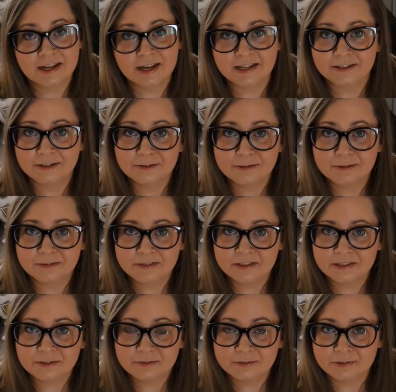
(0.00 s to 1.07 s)
and
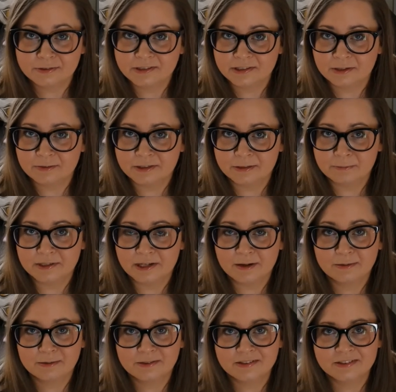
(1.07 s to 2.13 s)
Conrad for shouting me out.